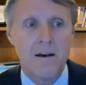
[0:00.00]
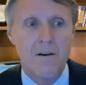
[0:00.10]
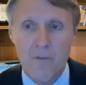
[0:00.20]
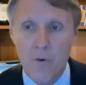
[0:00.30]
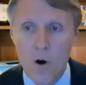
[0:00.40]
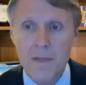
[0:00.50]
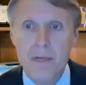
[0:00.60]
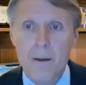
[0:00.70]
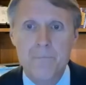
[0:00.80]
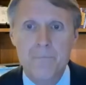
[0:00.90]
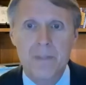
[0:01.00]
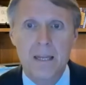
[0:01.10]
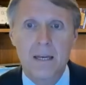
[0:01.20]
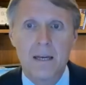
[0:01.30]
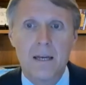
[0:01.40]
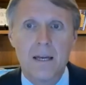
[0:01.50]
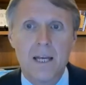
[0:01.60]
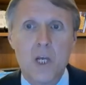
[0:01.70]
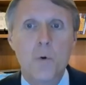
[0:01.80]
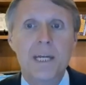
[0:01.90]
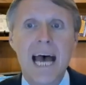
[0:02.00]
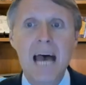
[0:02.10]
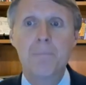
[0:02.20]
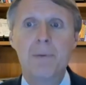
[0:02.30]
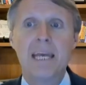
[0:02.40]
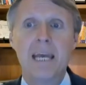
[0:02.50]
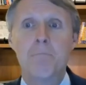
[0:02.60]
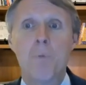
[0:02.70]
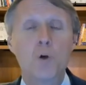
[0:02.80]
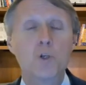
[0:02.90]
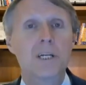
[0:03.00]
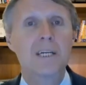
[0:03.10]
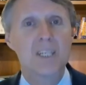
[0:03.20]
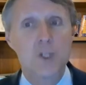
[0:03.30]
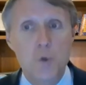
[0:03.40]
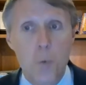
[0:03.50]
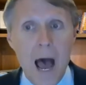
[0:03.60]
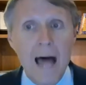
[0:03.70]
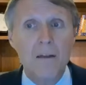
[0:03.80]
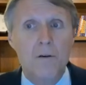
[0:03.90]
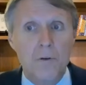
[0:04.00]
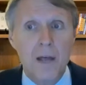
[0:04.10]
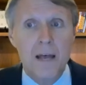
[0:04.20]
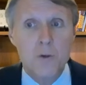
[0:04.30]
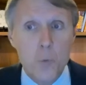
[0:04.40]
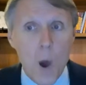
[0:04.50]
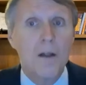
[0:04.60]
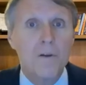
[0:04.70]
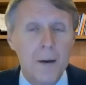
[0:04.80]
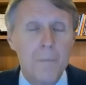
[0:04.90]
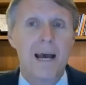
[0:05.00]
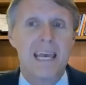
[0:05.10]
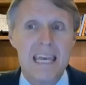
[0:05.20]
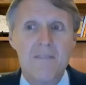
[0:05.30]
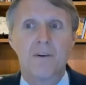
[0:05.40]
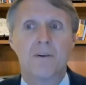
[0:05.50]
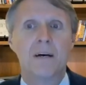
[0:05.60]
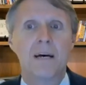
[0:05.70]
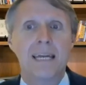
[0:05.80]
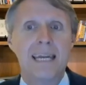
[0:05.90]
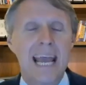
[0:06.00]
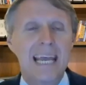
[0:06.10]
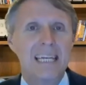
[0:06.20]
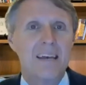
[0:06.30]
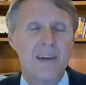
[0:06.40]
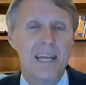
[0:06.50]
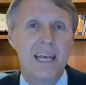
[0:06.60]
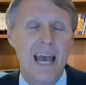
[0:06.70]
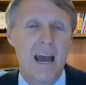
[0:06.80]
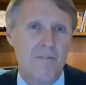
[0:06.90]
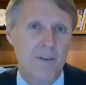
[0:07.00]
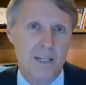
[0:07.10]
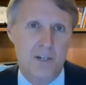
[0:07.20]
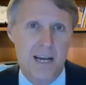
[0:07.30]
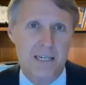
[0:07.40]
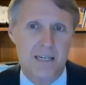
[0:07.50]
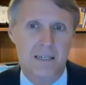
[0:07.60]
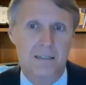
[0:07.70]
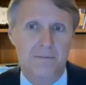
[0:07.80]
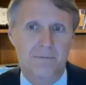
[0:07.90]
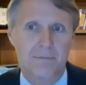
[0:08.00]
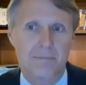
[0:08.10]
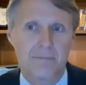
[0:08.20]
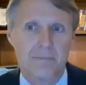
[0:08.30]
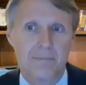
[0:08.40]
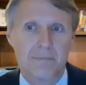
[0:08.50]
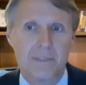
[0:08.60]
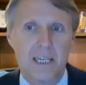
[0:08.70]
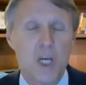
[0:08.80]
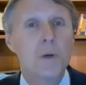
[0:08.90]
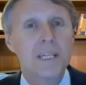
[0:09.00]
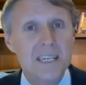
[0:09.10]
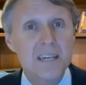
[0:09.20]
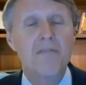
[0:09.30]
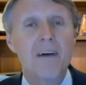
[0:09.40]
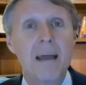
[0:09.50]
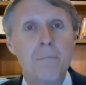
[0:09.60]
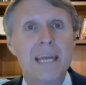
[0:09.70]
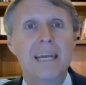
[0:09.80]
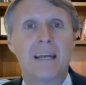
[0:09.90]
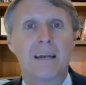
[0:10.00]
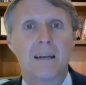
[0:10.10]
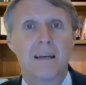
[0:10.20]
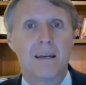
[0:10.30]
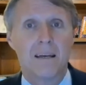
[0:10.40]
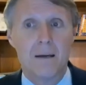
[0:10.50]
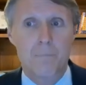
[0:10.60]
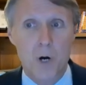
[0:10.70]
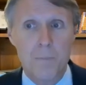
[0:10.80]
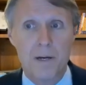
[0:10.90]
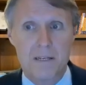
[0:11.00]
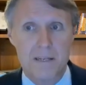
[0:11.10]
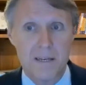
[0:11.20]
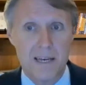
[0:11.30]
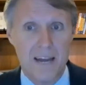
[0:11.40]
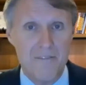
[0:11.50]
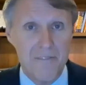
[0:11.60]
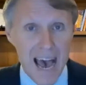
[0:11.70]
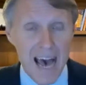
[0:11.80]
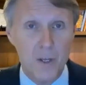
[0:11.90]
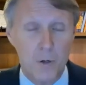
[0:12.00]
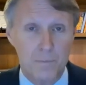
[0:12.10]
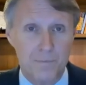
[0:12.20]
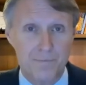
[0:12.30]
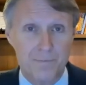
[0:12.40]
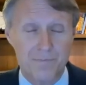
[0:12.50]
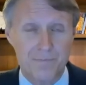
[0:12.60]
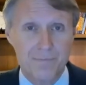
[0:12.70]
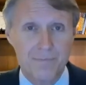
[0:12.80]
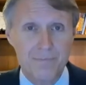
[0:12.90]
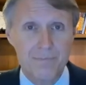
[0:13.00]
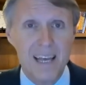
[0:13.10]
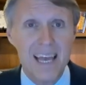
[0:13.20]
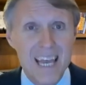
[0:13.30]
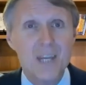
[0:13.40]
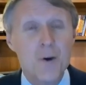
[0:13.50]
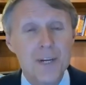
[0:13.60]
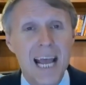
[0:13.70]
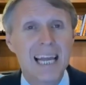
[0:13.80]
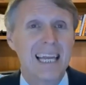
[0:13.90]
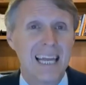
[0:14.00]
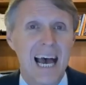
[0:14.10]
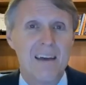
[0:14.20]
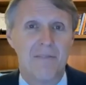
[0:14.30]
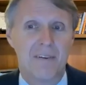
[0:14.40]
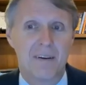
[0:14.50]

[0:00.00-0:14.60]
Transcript: Fourth, you would not be emotionally swallowed, swallowed up by evil, negativity, and frustration. You would still find meaning, purpose, and value in your daily life.